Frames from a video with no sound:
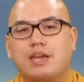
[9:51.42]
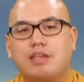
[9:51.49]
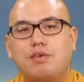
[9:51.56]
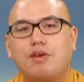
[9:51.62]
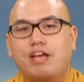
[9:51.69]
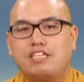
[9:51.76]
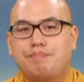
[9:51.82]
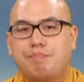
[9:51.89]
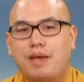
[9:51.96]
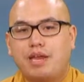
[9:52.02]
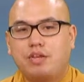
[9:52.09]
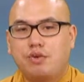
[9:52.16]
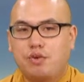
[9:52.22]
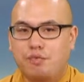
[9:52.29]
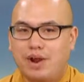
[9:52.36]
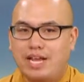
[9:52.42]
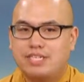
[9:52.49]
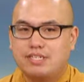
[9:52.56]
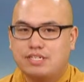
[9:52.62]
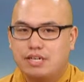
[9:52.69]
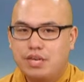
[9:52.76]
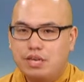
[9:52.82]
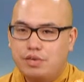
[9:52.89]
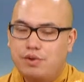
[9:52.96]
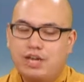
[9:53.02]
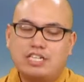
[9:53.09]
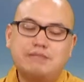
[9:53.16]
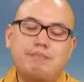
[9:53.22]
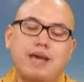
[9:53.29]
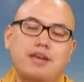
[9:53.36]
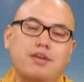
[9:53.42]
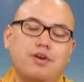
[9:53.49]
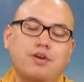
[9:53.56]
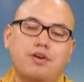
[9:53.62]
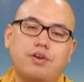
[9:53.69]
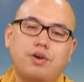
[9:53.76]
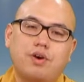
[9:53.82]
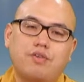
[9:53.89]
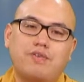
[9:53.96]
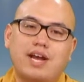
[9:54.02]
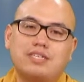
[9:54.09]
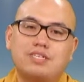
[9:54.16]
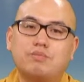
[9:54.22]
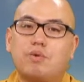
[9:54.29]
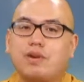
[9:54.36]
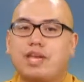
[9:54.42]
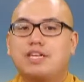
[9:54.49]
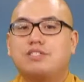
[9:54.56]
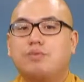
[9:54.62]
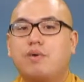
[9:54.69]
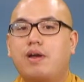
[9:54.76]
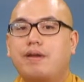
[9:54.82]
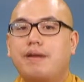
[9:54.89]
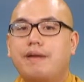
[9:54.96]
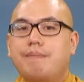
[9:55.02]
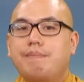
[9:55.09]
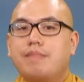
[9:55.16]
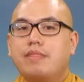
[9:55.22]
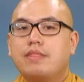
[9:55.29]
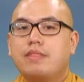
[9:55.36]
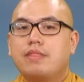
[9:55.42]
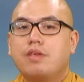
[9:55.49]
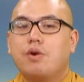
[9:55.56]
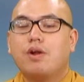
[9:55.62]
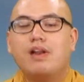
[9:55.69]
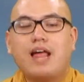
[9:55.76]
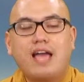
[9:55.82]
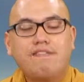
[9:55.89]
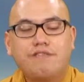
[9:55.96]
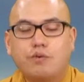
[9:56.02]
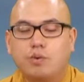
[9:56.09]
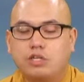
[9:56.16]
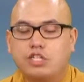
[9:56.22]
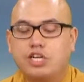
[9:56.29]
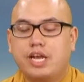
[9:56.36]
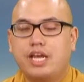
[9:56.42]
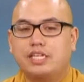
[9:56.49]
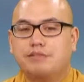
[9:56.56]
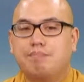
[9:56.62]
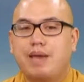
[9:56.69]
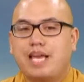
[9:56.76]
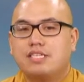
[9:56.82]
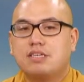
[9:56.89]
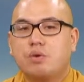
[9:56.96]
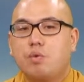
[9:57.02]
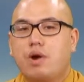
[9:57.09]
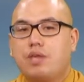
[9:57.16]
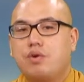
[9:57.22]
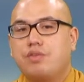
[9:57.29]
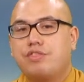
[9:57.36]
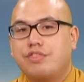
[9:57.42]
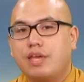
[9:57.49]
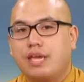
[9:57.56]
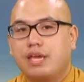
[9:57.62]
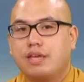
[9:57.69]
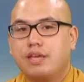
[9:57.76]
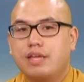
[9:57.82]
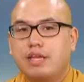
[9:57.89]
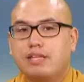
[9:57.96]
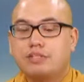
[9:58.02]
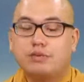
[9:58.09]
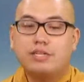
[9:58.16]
then you expand your horizon. You expand your horizon, well, guess what? Your life will change based on what you think. So